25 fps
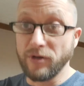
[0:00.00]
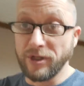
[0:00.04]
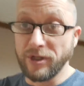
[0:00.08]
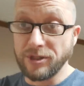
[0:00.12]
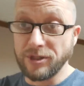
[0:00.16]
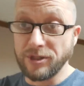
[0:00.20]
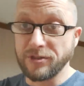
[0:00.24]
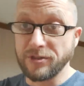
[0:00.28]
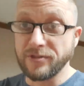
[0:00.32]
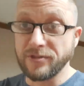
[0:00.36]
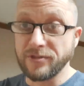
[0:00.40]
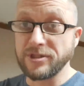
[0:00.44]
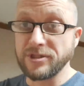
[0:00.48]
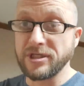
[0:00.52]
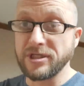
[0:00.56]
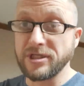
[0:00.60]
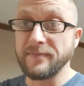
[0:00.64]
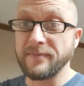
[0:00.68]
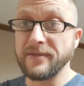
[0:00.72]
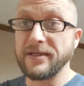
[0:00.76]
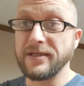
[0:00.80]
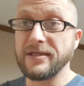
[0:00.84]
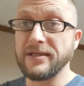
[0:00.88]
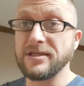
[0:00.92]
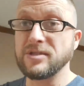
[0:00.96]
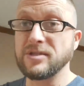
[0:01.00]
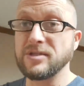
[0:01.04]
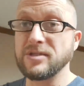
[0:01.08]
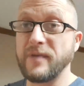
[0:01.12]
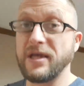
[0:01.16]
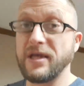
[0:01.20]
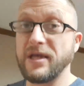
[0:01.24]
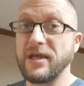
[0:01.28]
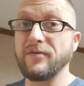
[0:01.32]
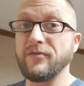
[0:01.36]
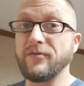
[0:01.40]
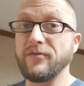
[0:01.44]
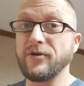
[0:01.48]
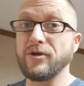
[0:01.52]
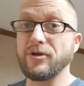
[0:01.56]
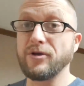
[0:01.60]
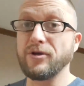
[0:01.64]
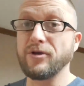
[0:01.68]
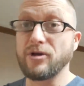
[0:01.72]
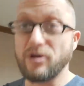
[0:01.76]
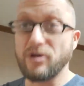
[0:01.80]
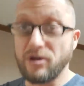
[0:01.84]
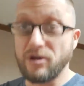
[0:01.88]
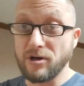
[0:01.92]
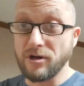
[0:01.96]
insurance company is paying for your
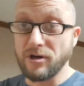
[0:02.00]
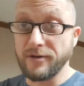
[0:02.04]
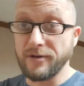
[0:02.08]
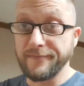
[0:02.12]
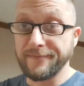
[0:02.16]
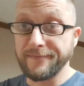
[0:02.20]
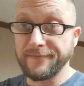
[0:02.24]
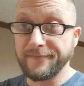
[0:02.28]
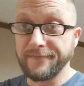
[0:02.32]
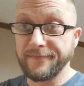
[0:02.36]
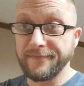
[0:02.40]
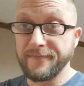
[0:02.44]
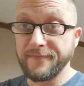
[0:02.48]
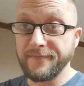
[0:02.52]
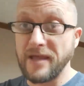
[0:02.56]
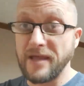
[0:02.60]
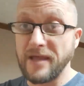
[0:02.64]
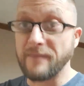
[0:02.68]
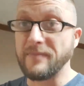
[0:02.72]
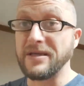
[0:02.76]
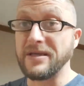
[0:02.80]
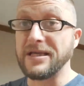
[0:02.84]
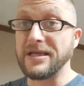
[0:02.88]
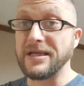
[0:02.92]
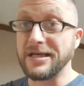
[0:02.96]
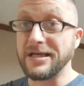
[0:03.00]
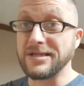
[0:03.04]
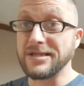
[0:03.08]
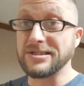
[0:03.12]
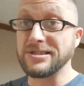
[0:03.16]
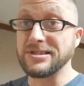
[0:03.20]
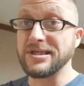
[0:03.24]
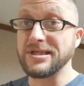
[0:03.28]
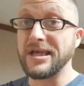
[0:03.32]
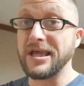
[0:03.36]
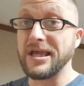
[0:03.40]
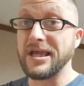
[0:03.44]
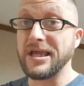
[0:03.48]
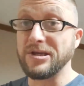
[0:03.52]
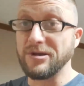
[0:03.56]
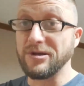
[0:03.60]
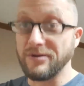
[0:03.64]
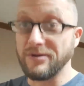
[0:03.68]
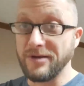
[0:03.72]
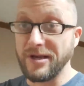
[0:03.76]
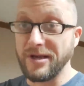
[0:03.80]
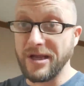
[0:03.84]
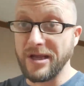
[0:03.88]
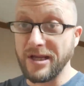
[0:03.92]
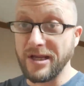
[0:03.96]
car, and because
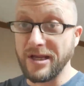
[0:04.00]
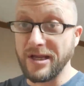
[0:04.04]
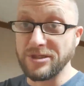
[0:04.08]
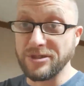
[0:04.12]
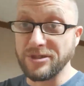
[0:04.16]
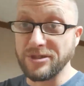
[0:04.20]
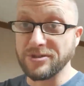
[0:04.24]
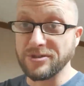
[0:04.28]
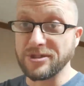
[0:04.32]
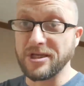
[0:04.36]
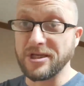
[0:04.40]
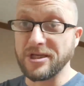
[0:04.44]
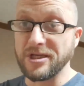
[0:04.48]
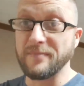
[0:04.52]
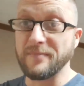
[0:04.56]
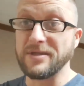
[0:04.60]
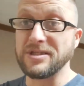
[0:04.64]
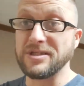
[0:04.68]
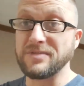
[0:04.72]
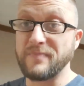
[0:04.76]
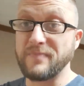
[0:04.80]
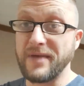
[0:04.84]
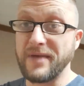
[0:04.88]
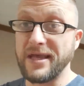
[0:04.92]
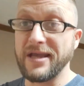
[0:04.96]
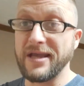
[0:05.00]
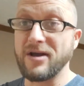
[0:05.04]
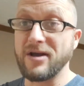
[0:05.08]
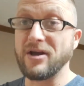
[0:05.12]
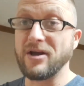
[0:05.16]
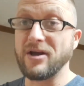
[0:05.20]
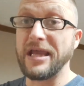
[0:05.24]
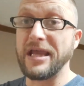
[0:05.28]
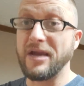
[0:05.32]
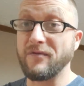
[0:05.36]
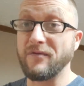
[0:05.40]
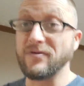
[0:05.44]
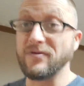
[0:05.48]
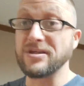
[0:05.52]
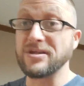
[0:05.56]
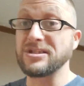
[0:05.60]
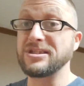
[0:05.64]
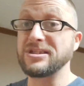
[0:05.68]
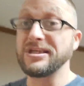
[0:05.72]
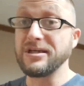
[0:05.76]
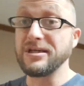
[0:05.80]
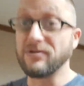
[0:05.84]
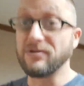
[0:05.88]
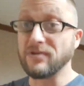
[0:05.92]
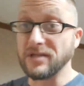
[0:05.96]
your insurance companies pay on every
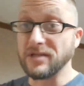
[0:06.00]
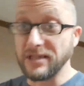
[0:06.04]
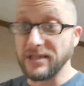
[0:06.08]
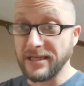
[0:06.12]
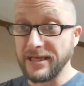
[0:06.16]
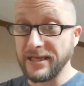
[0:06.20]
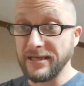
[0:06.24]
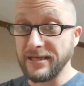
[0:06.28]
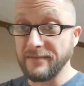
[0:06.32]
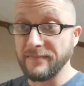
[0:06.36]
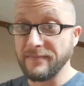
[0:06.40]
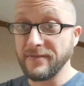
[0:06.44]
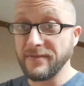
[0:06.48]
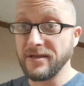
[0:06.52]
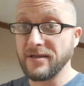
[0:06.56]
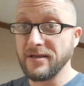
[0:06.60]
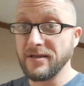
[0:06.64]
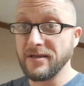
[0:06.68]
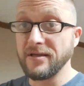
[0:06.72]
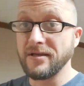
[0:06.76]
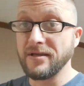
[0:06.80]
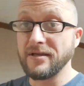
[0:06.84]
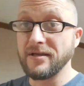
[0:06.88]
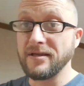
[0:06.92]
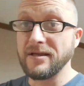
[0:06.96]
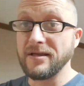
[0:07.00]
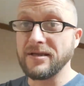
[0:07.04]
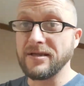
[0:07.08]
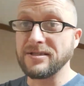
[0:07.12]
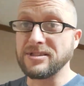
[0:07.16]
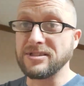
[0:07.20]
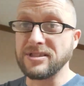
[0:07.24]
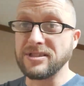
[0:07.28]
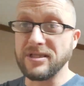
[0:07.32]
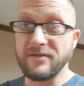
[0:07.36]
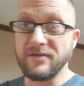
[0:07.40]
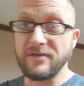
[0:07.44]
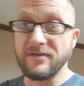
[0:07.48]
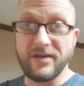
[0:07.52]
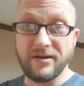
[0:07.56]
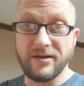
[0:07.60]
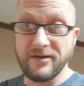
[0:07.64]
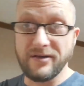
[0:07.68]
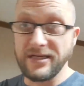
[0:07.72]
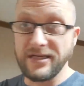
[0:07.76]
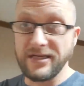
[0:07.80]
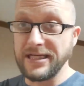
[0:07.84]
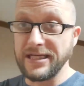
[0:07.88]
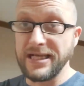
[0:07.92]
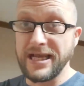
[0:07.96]
single claim, instead of here in
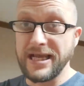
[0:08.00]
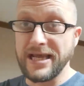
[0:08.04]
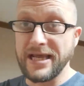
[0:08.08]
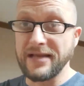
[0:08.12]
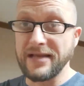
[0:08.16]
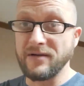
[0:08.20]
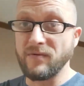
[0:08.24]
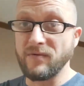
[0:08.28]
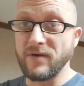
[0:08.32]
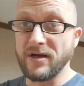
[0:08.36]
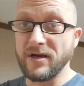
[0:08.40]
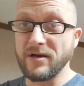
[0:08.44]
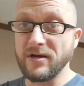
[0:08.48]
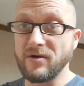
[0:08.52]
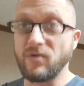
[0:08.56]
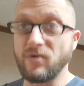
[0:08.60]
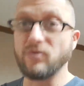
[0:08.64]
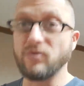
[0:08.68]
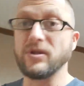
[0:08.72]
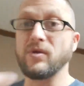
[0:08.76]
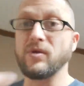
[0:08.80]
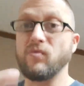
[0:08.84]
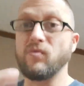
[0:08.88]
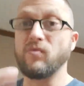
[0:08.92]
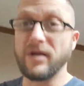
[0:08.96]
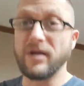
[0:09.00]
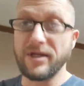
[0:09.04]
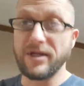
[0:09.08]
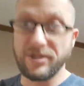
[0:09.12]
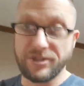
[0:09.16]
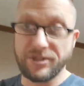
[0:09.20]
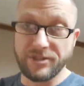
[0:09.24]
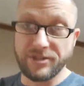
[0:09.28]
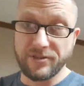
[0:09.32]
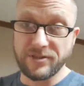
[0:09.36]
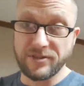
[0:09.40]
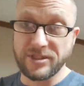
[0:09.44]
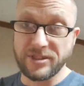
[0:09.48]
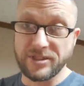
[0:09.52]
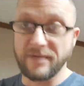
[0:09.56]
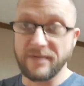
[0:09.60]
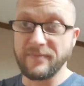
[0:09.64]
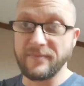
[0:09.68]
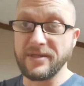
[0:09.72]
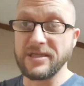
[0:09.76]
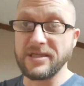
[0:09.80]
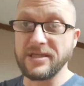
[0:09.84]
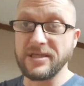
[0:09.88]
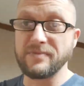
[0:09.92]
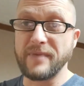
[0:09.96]
Indiana where only one insurance
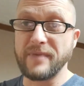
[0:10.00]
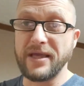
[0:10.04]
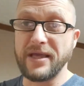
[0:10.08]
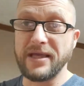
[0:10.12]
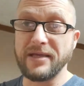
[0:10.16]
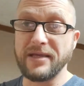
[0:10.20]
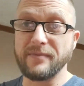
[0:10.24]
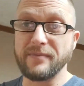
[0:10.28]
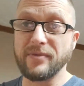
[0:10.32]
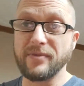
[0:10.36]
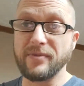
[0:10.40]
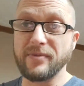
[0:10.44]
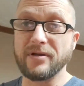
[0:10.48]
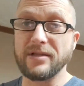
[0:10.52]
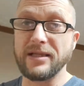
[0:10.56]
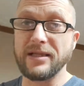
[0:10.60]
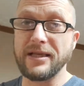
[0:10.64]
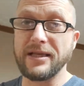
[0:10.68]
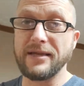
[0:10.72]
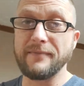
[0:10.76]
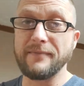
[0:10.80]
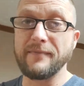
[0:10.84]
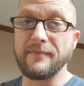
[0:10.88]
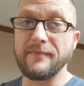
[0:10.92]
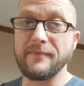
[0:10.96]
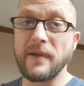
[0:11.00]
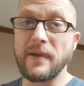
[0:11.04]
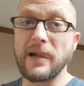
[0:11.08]
company is paying per claim,